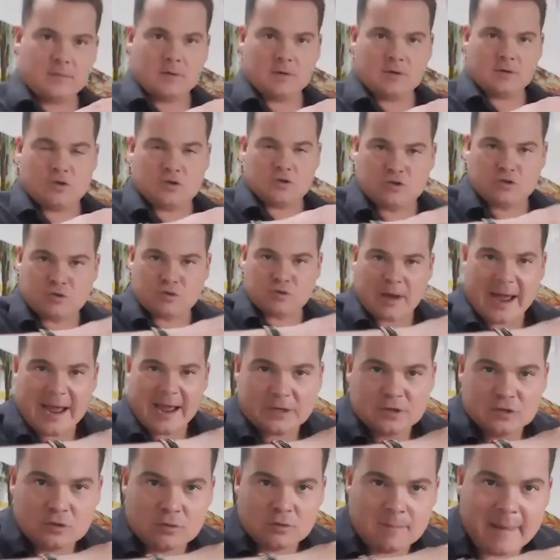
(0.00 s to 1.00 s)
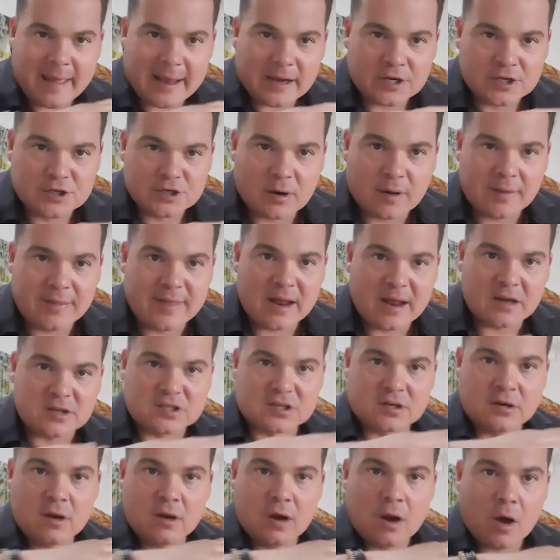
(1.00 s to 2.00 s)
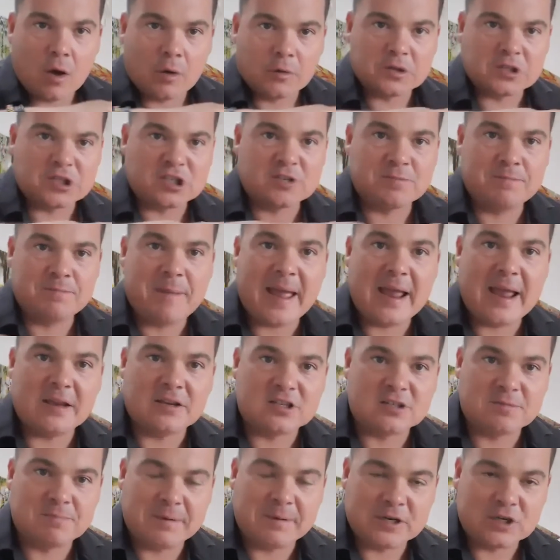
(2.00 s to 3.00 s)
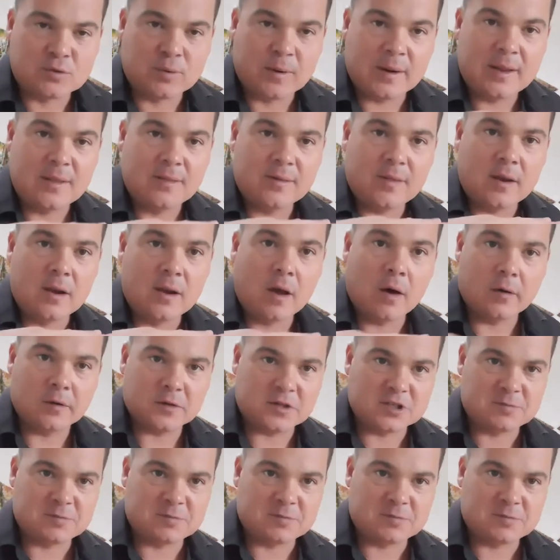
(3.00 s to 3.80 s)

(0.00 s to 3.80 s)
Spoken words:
Try to make sure there's no space between the notes.